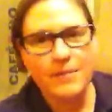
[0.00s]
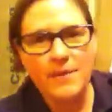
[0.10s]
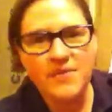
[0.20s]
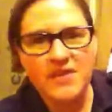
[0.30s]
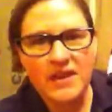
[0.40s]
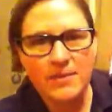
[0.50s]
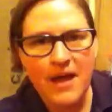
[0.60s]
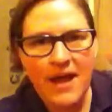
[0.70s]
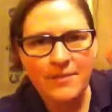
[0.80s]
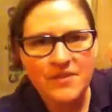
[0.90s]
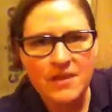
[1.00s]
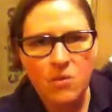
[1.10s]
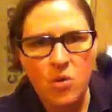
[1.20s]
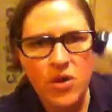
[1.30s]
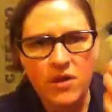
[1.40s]
my Obsidian pipe stem
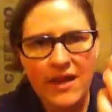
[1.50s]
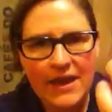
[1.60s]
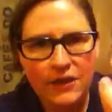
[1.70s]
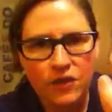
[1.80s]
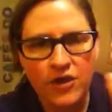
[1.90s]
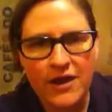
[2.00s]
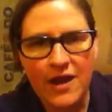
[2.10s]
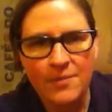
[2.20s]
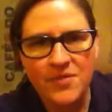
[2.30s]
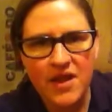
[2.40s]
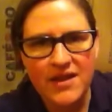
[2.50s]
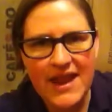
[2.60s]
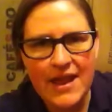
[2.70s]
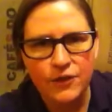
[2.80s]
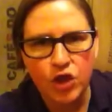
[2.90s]
oil and I turn it upside
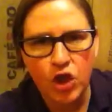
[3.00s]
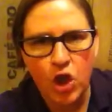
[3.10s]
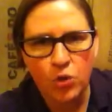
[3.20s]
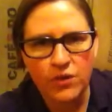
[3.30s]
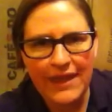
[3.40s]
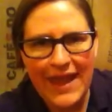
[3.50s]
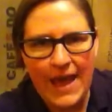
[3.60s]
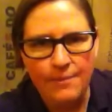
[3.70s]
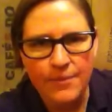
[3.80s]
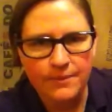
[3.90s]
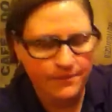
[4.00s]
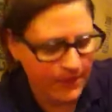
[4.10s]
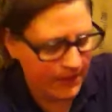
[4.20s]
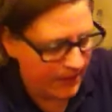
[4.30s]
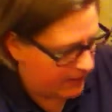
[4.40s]
down to coat the cap.
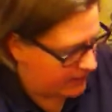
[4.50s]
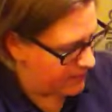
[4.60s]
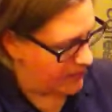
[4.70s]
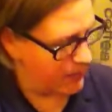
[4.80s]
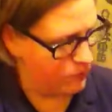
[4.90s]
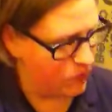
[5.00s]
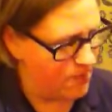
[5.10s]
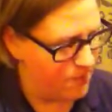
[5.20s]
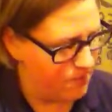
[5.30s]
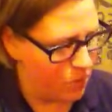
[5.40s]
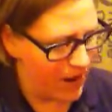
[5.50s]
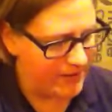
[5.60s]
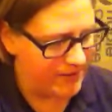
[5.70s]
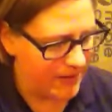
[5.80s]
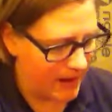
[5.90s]
Then I turn it right
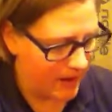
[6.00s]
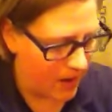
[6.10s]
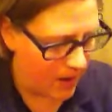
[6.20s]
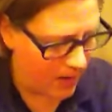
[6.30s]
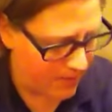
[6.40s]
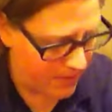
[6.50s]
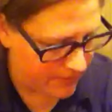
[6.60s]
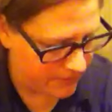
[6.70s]
side up